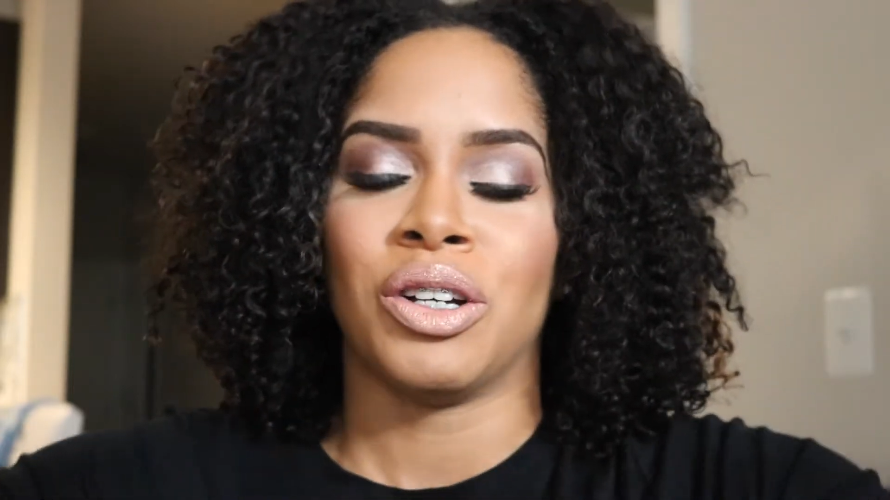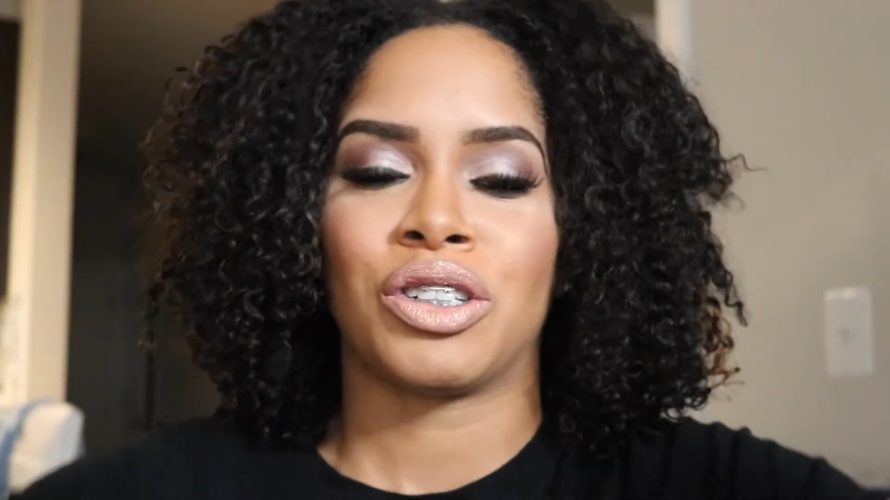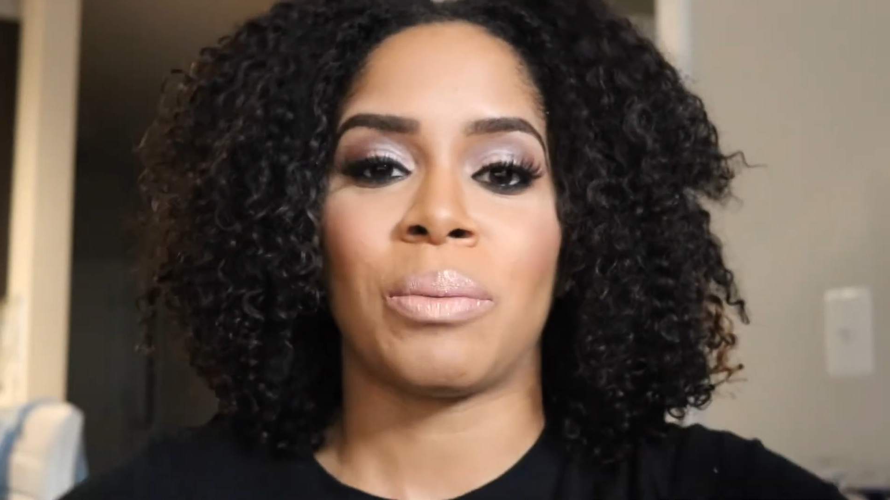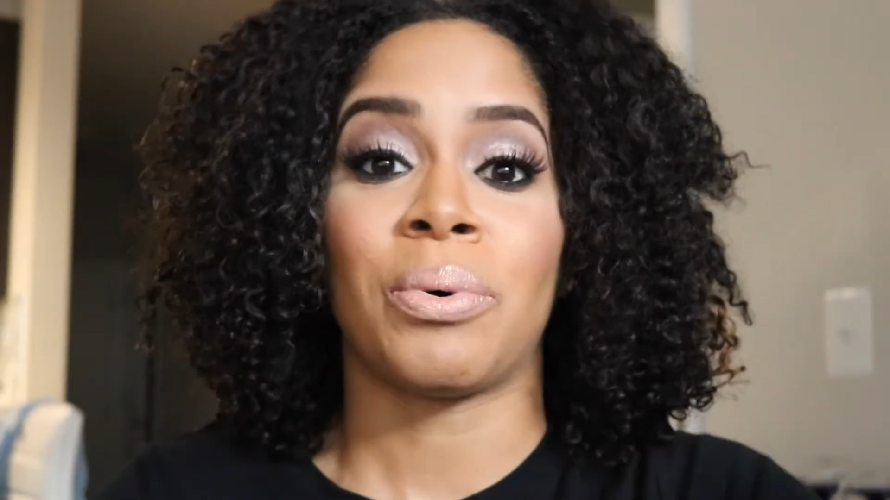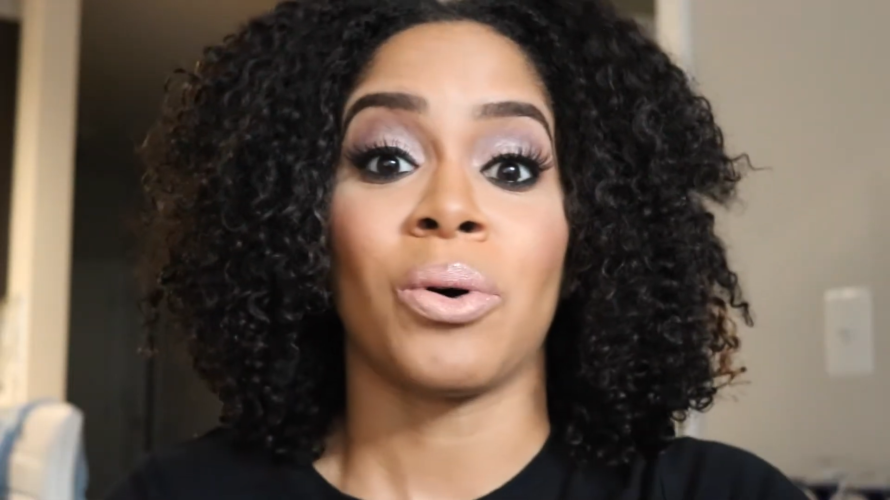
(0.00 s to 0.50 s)

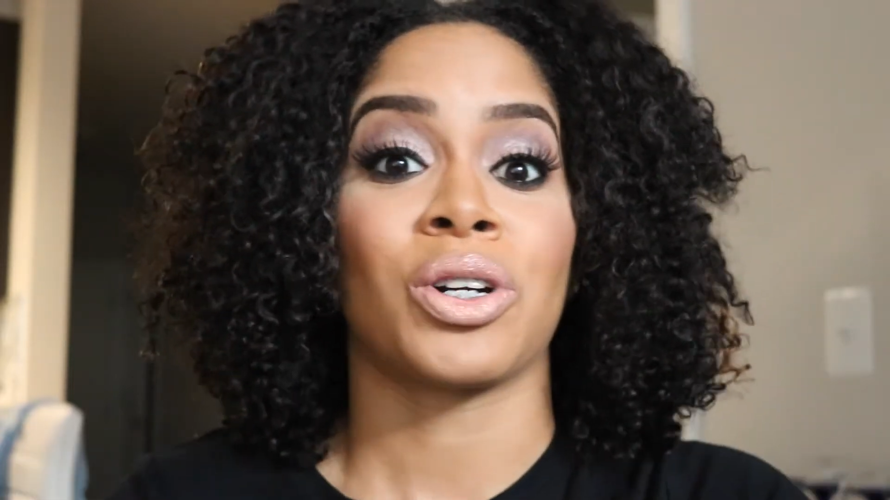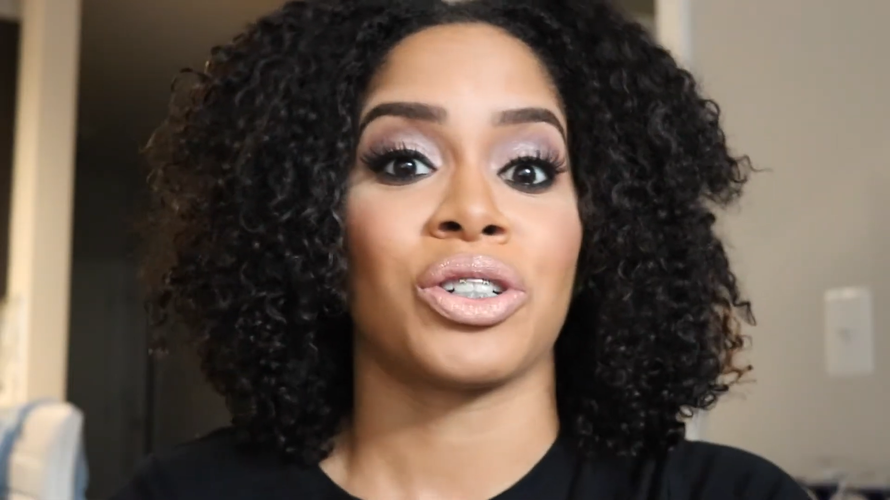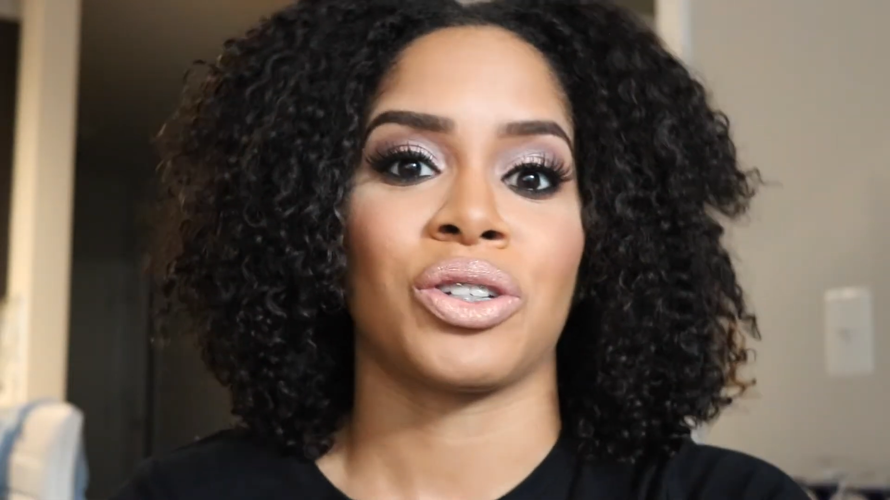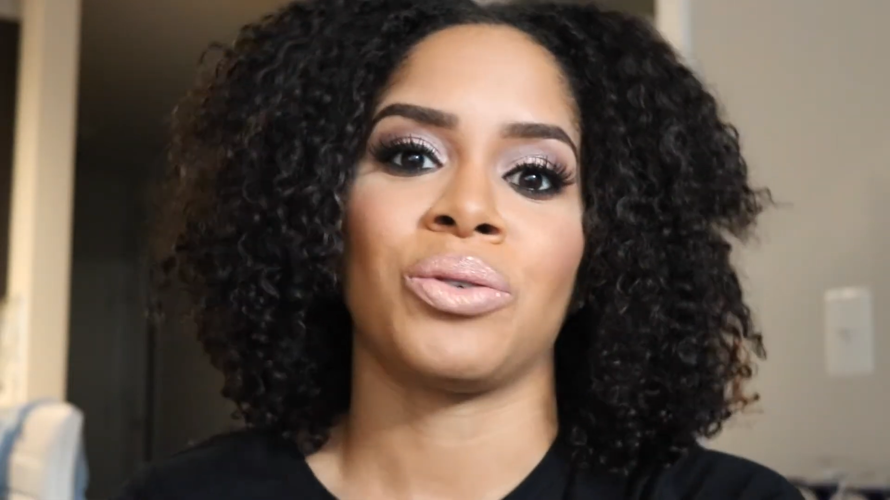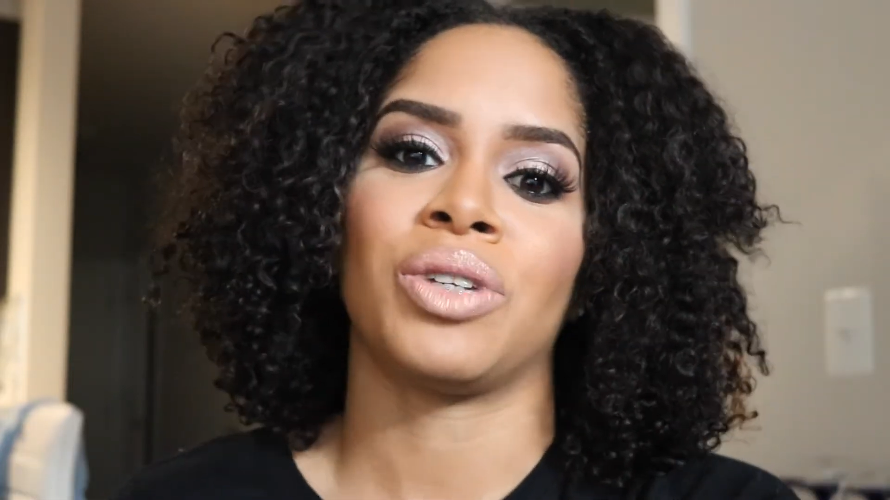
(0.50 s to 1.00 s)

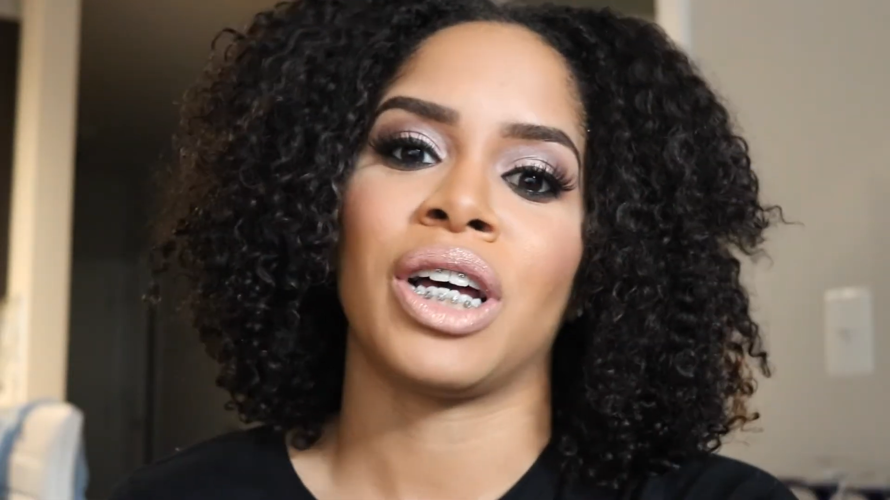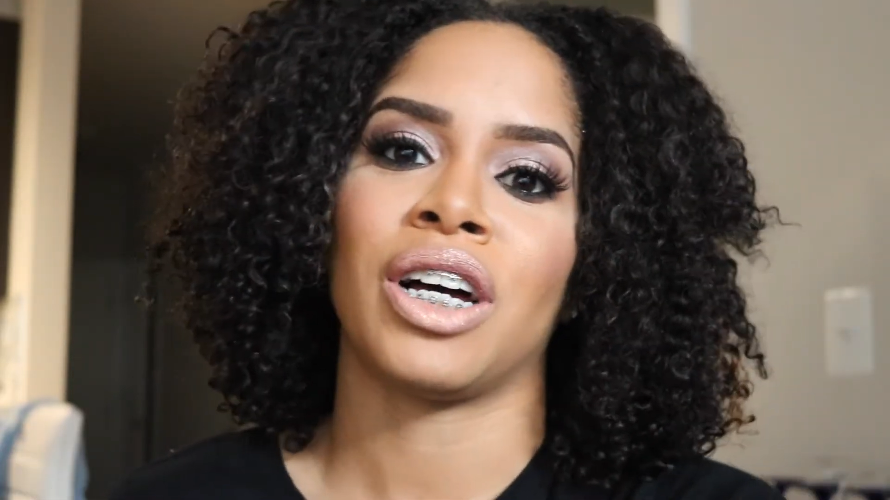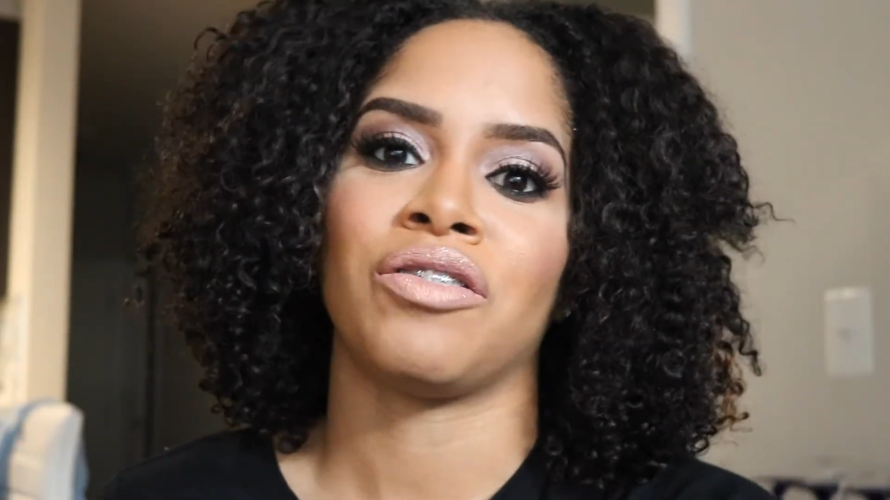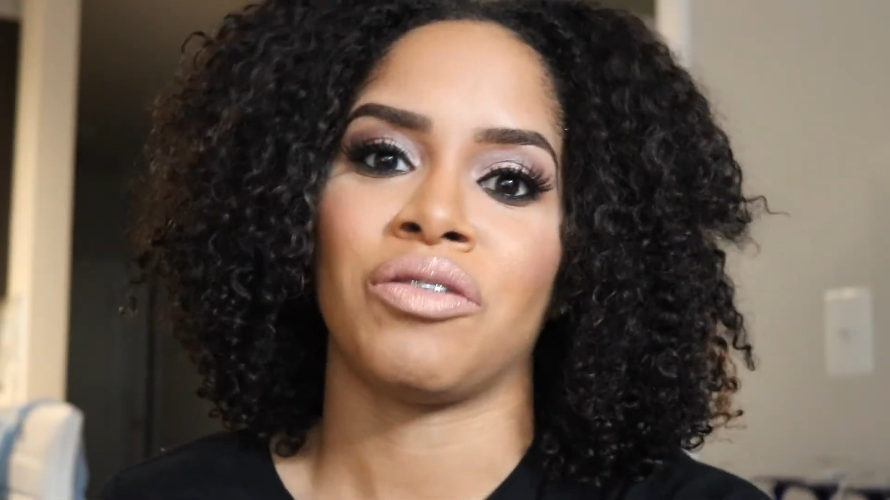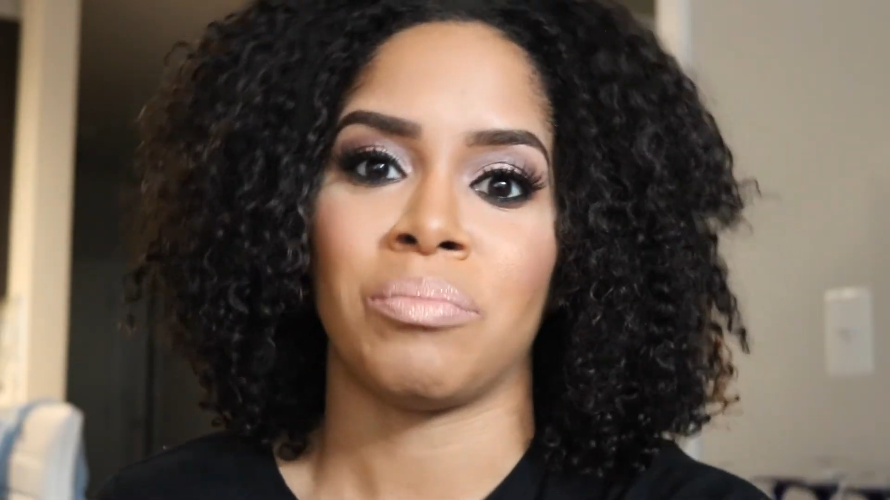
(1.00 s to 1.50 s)
supporters who
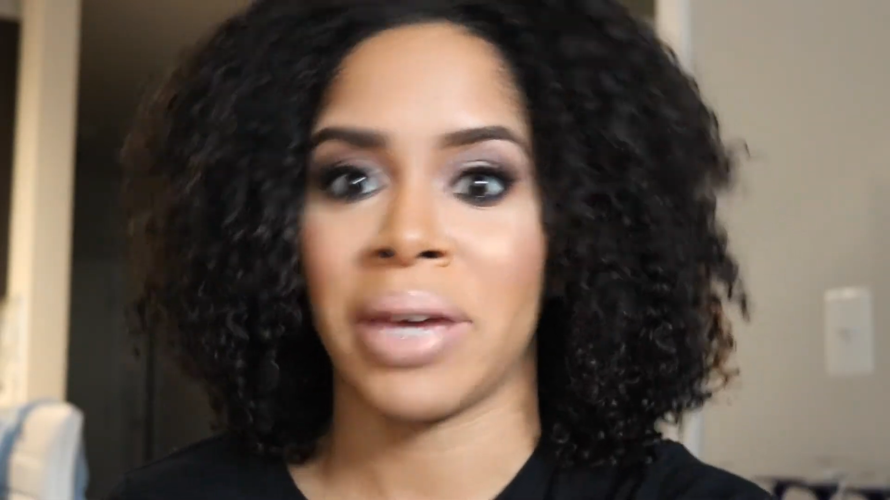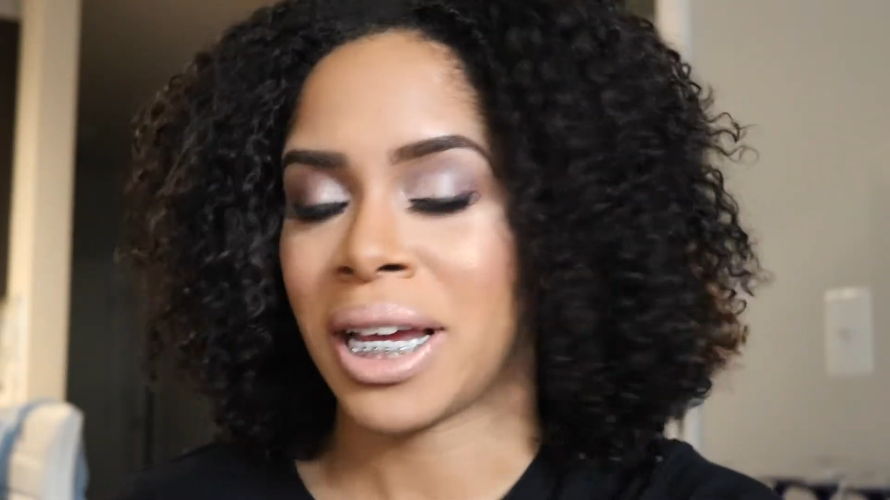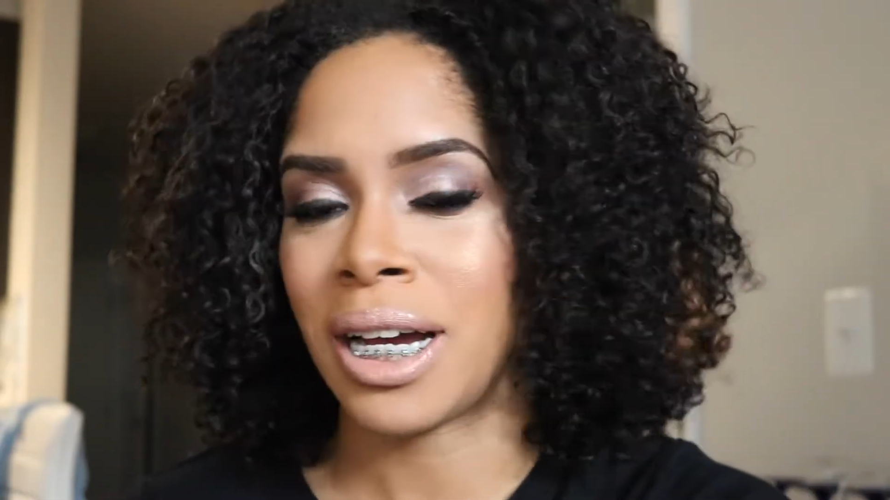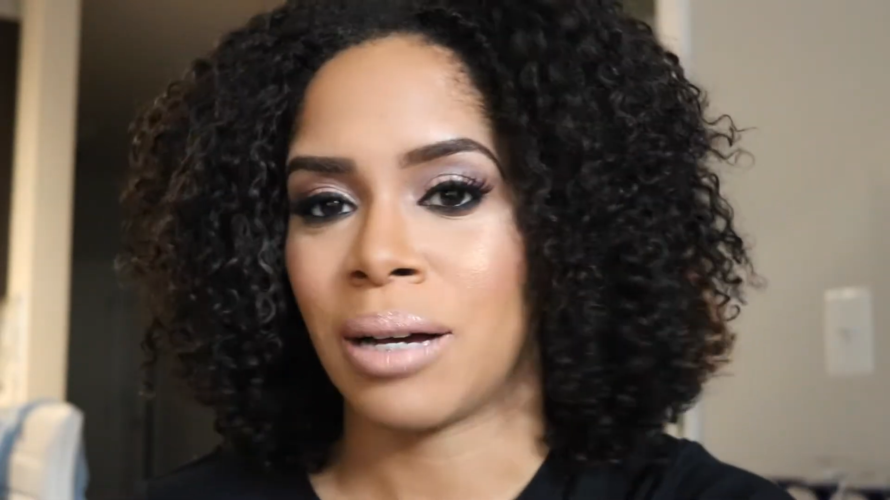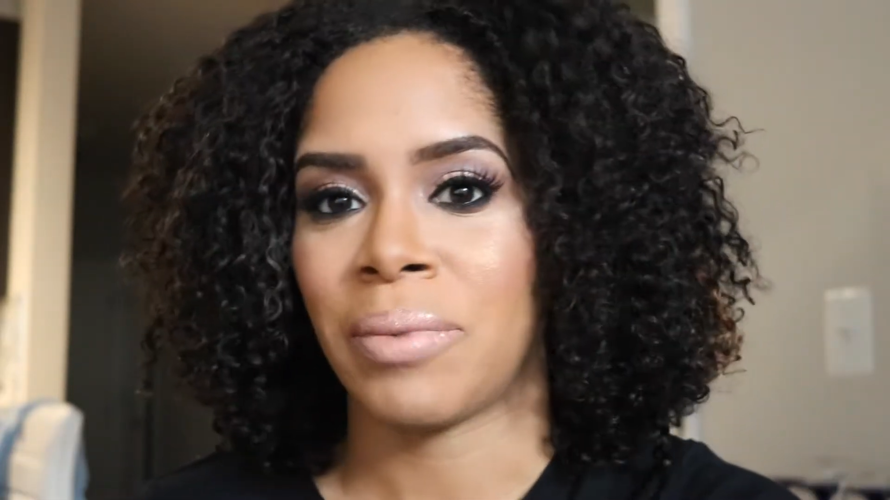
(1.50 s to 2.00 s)
love
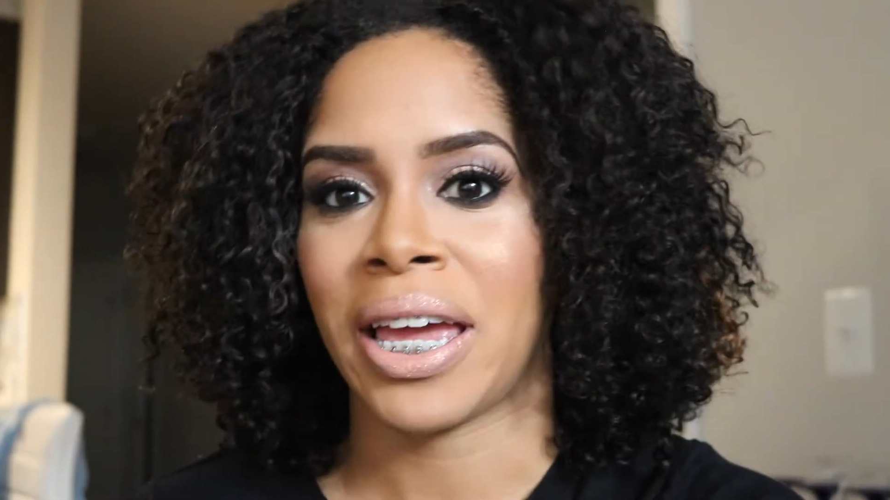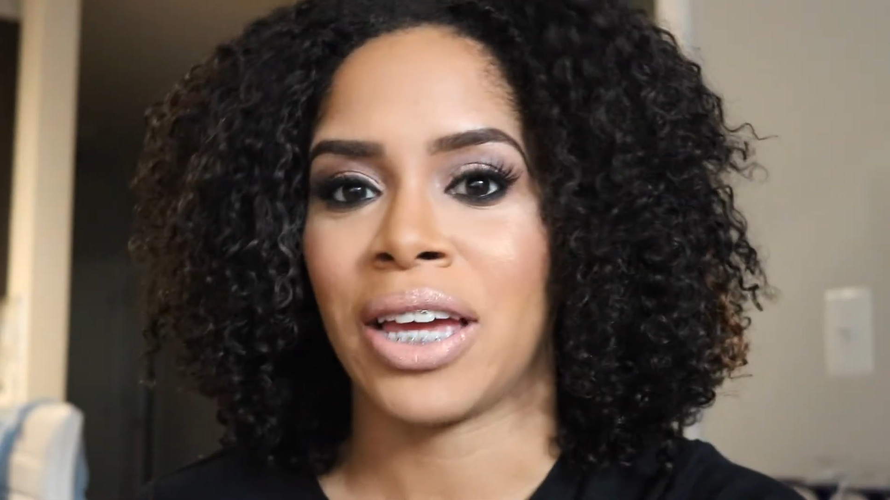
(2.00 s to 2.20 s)
makeup